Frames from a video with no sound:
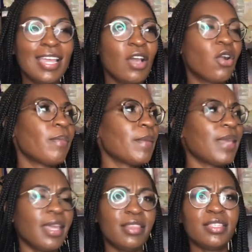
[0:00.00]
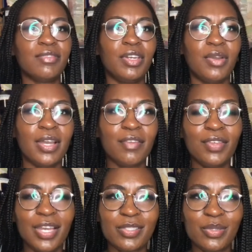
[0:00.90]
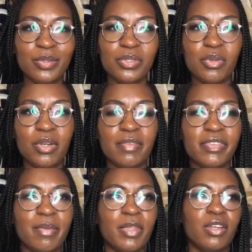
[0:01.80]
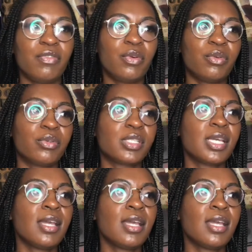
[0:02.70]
or maybe in this video I'll give you guys a little tour of some of their photos.